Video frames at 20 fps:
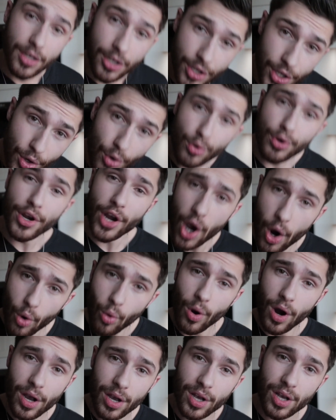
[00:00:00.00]
you
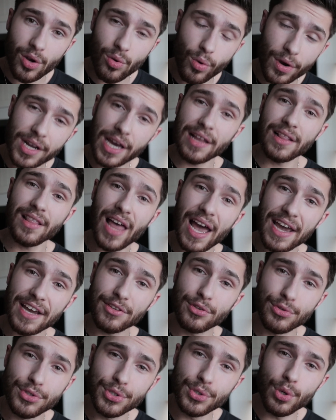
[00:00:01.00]
know what I like
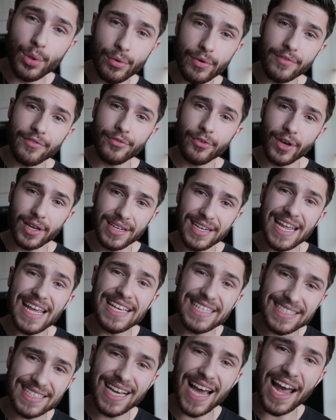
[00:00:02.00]
to do with
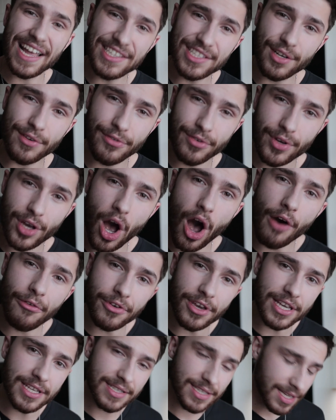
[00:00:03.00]
these kinds of
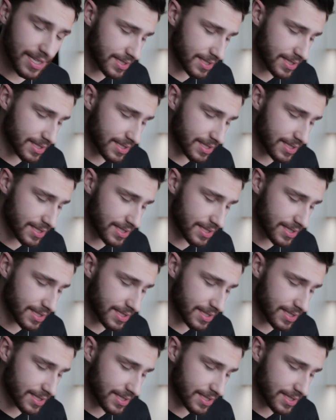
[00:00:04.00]
coffees.